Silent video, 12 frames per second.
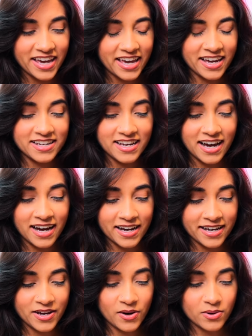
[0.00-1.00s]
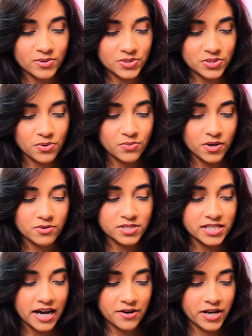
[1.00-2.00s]
And I also wrote
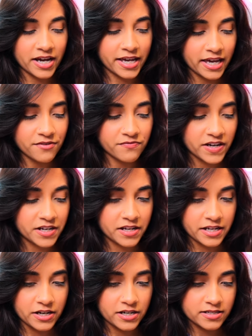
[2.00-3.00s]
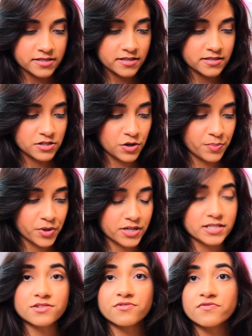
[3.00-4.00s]
down, I can't find it here because this notebook
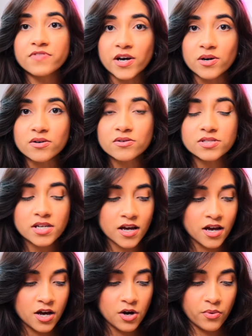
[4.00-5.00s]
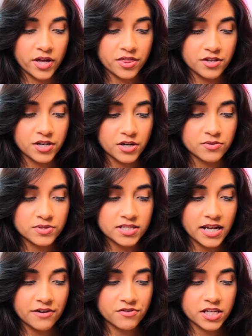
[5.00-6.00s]
is filled with notes
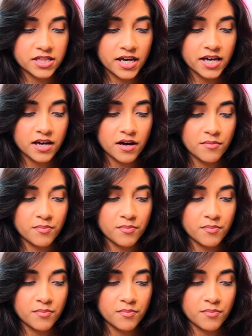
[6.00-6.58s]
and everything,